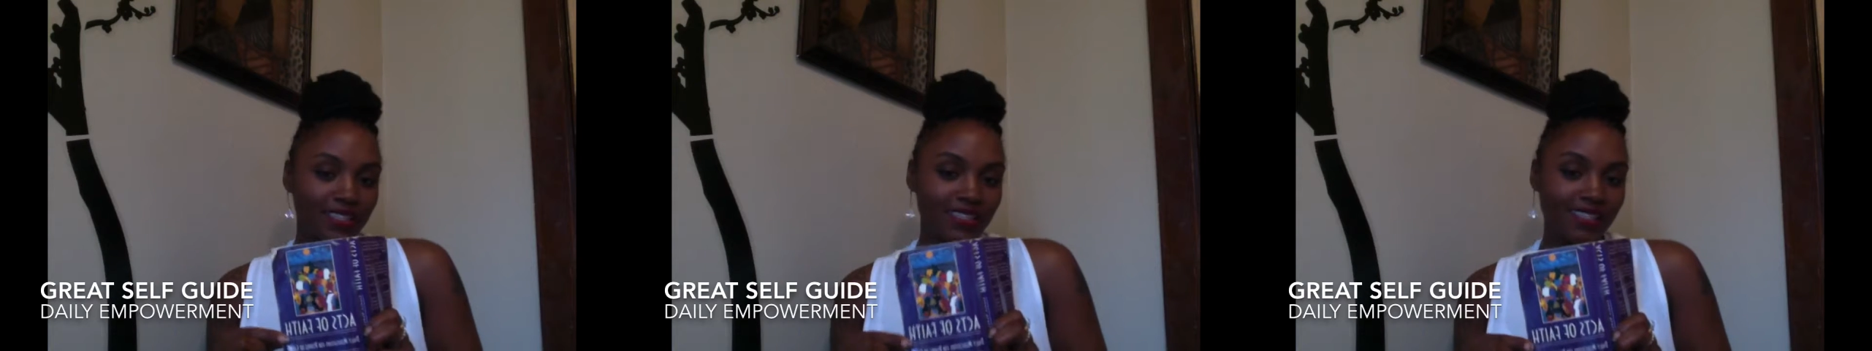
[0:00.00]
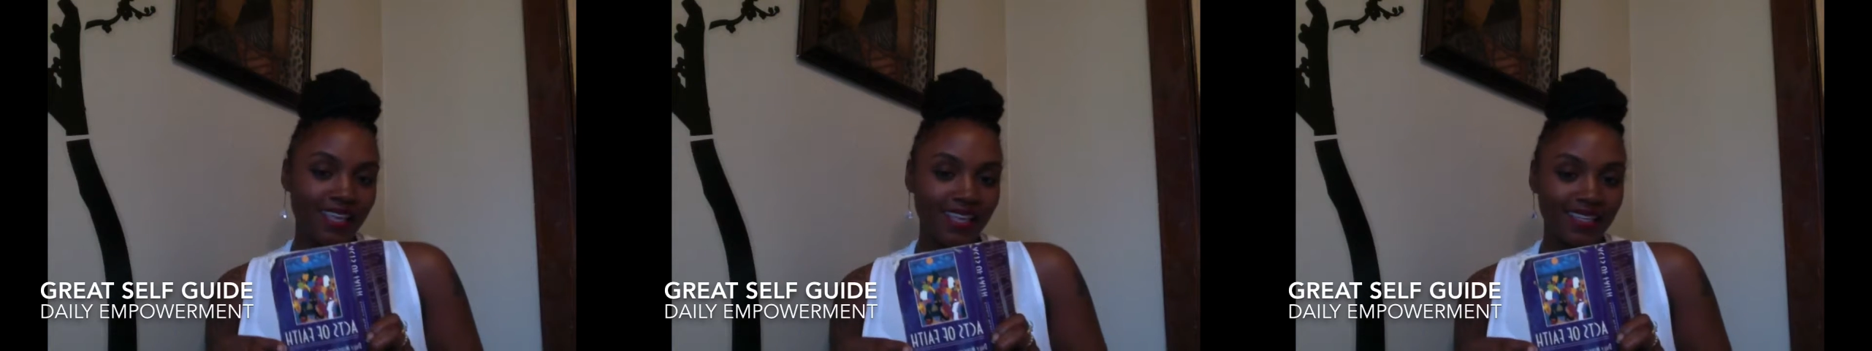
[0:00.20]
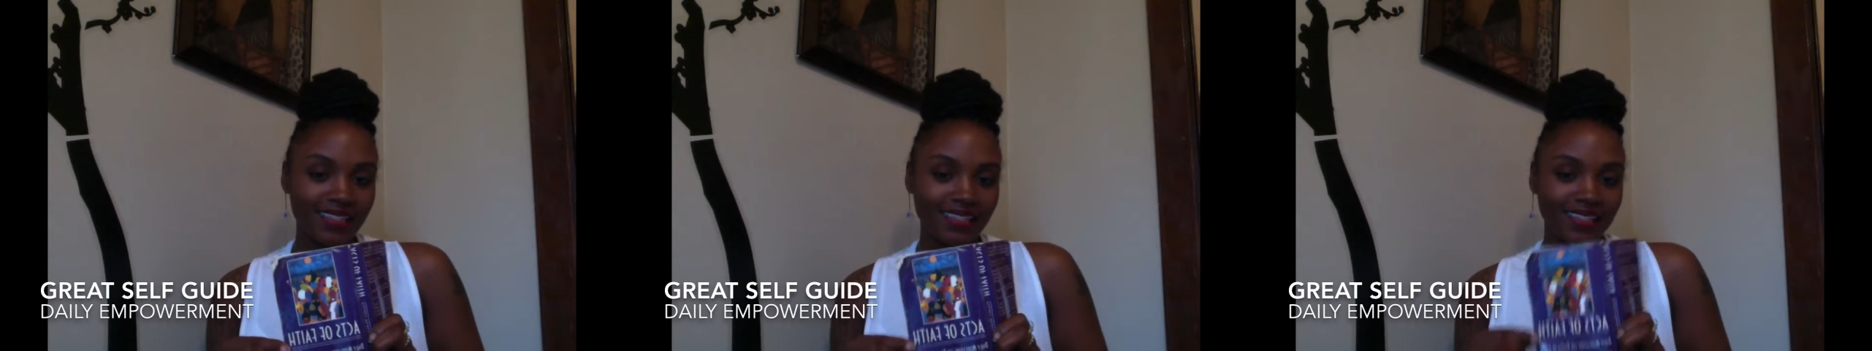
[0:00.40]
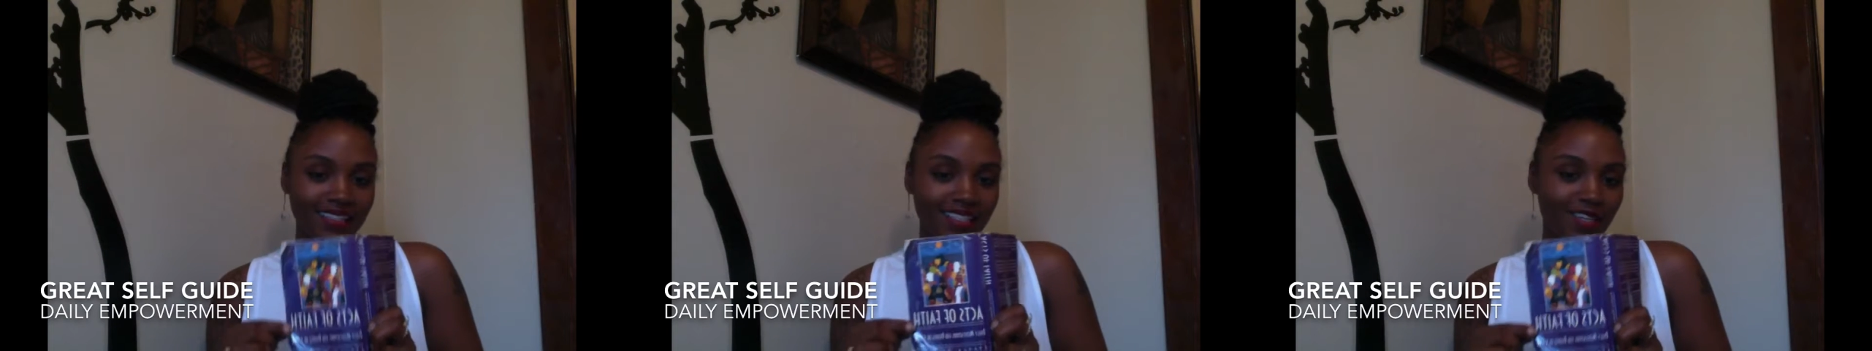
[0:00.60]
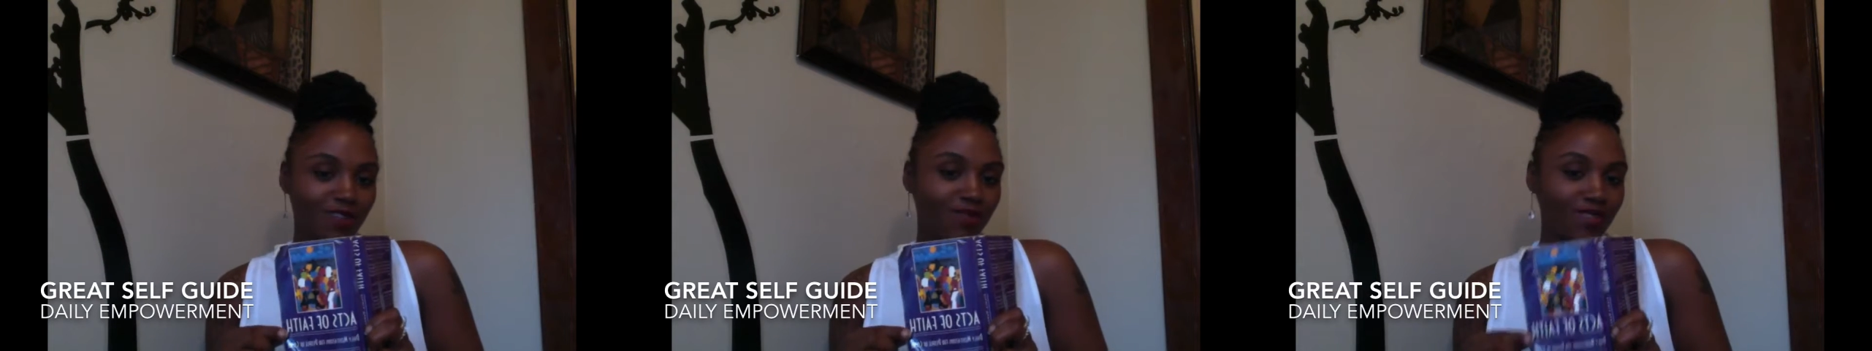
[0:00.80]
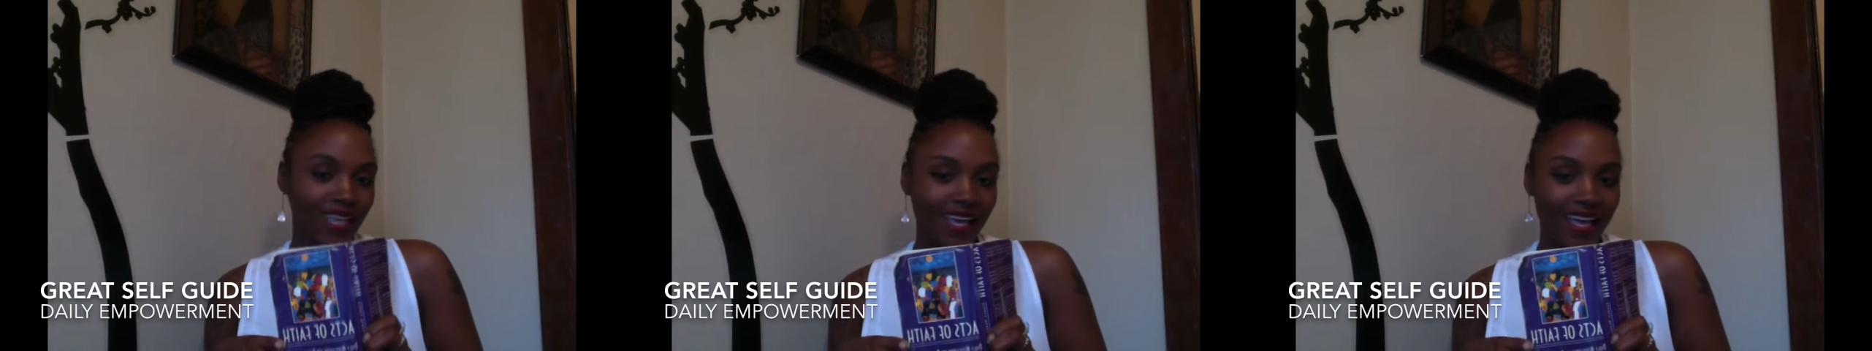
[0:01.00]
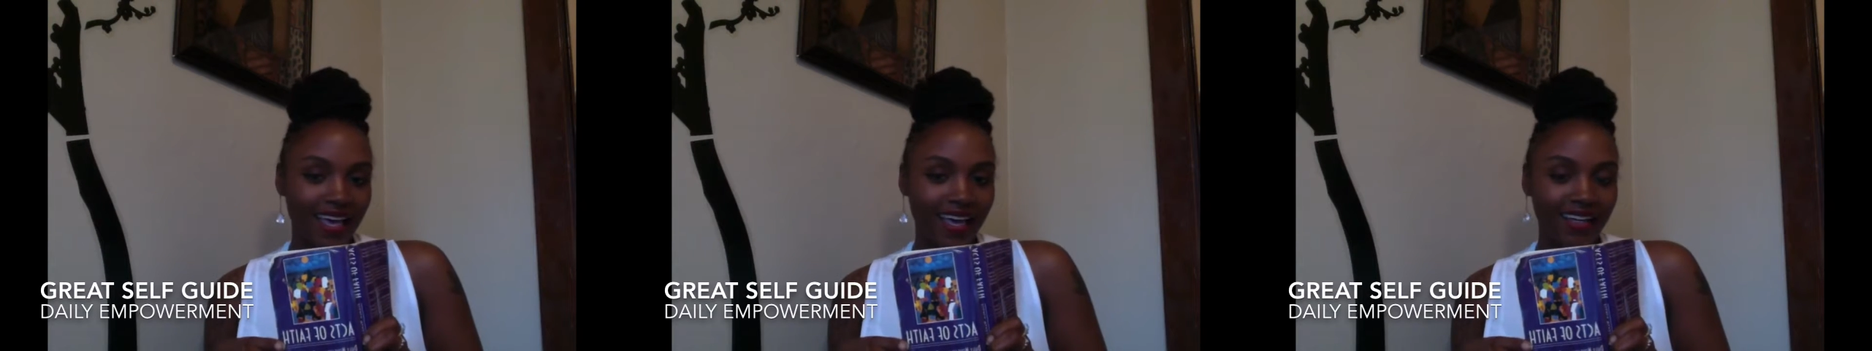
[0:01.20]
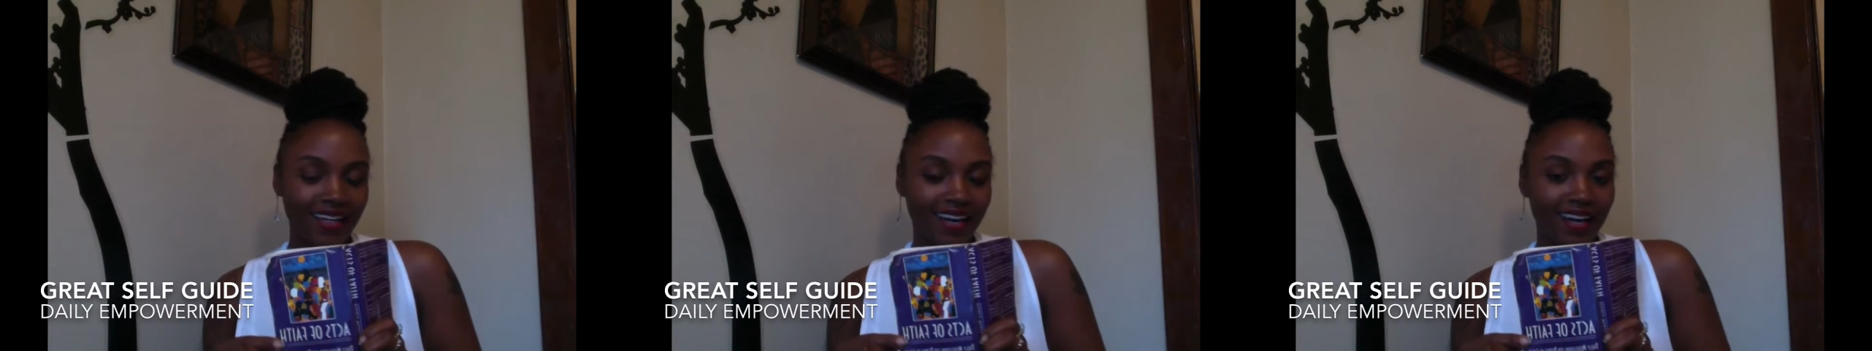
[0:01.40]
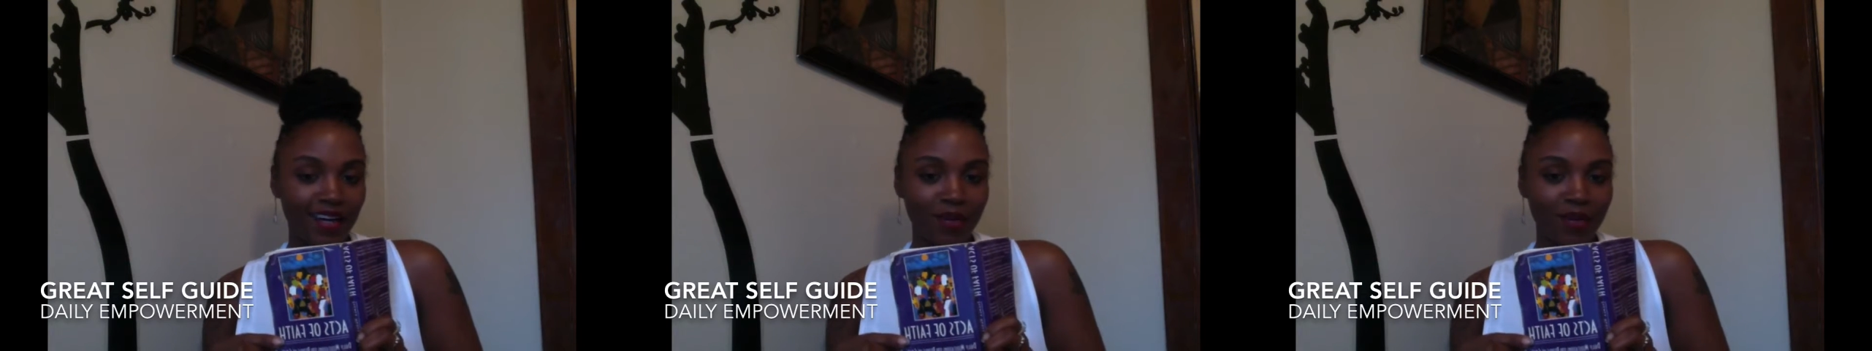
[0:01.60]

just as a self-guide